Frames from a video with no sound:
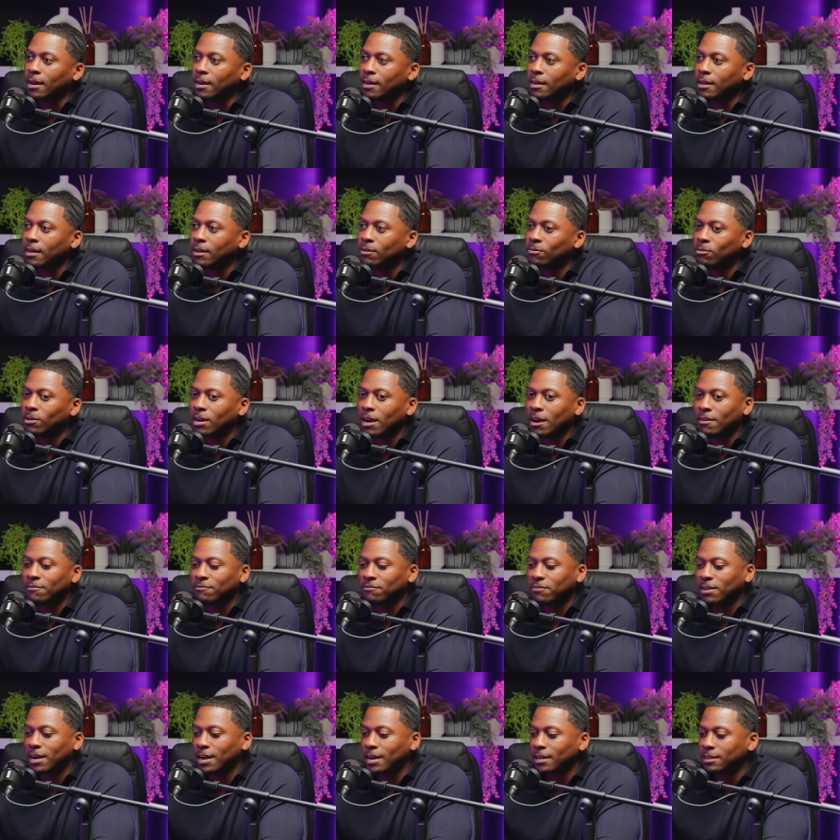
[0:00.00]
And what I
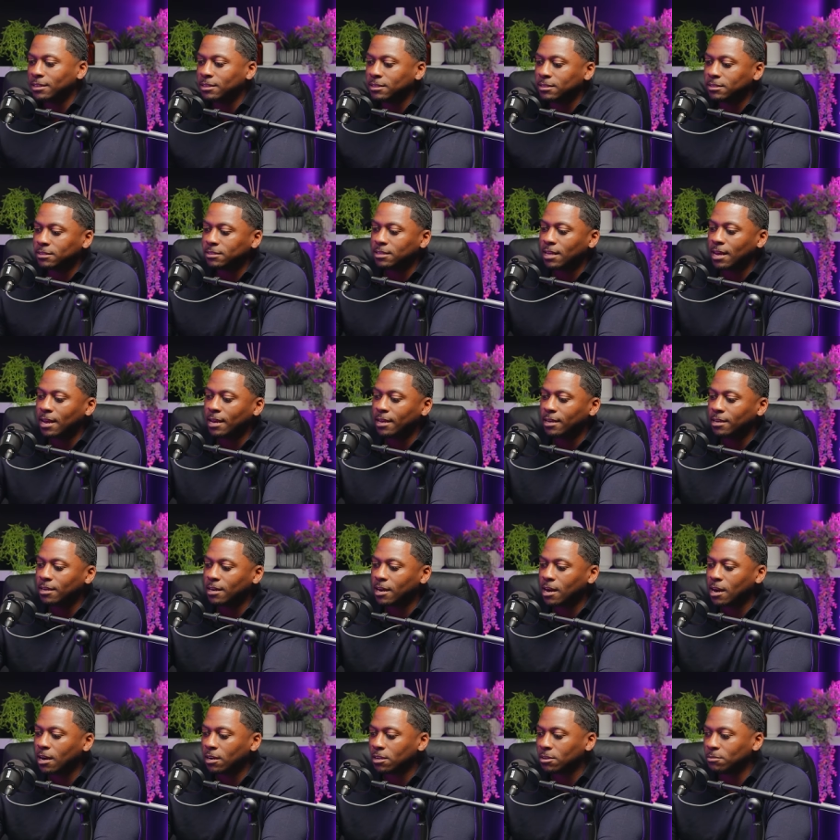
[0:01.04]
find is that in
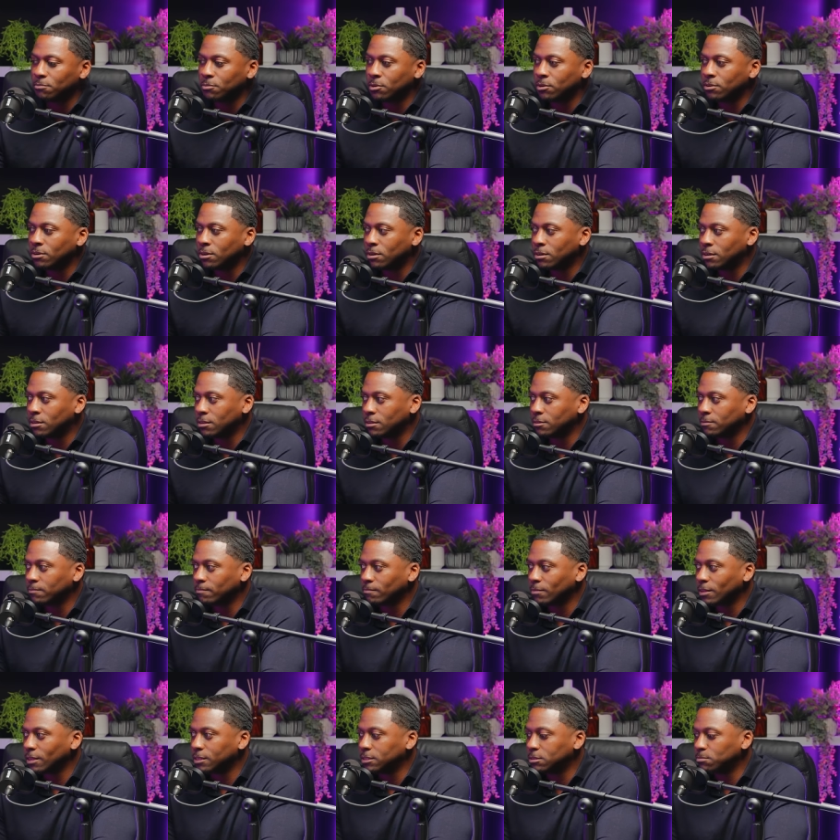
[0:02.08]
our community,
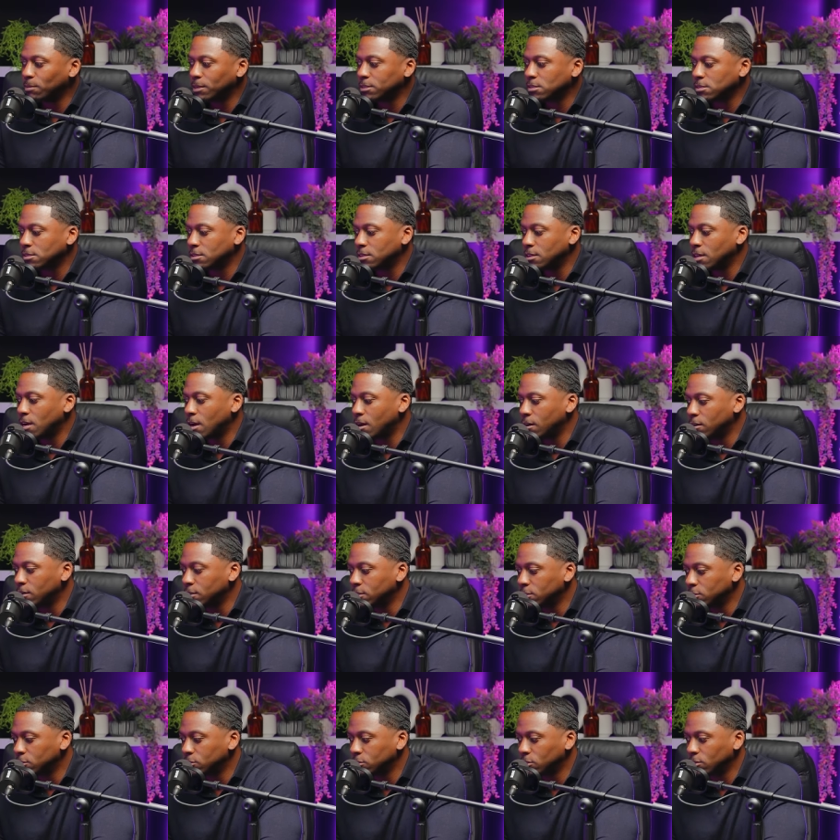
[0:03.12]
especially in our
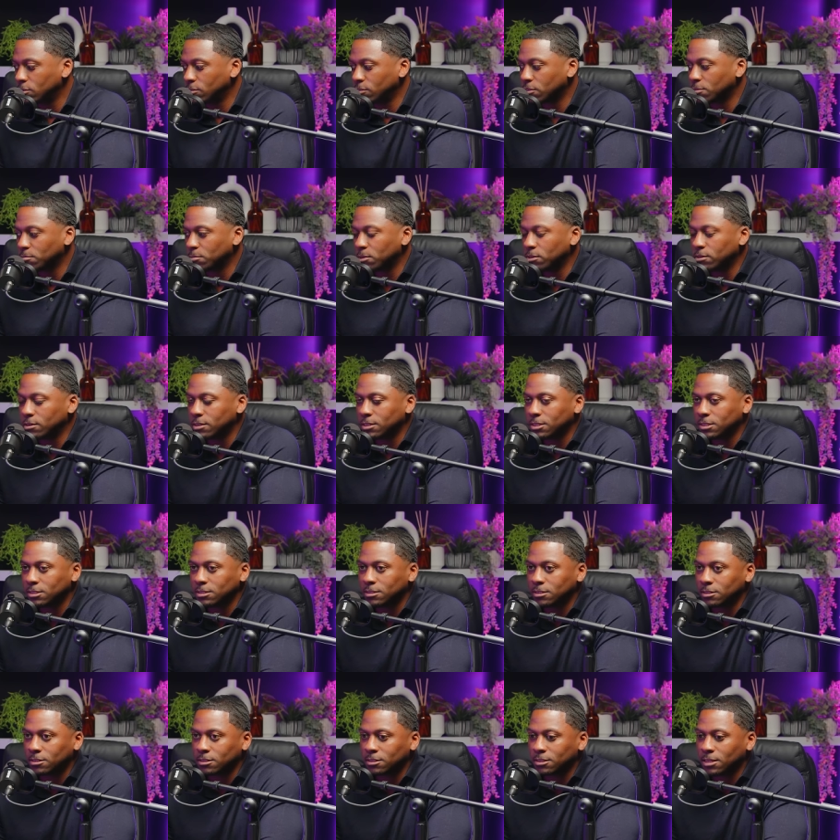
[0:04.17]
underserved
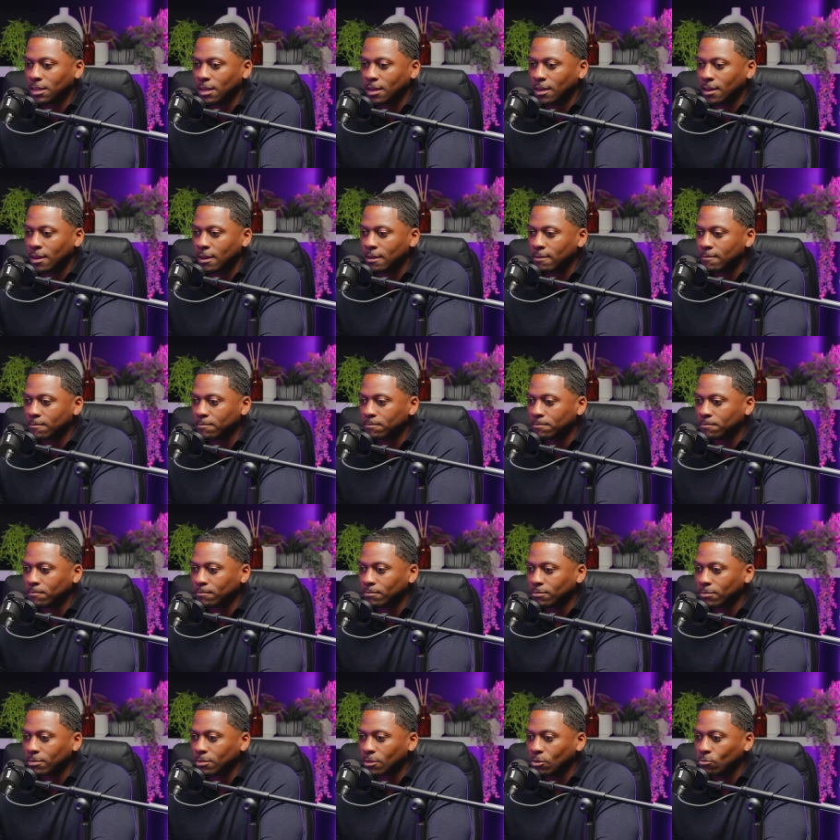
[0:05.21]
communities, is that
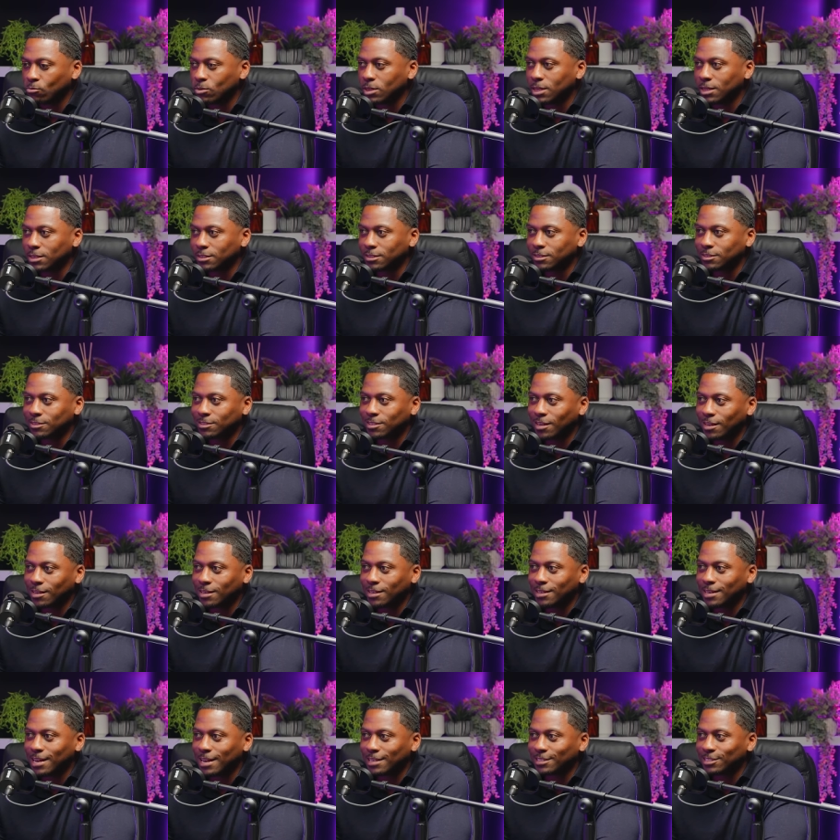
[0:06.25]
we get stuck in that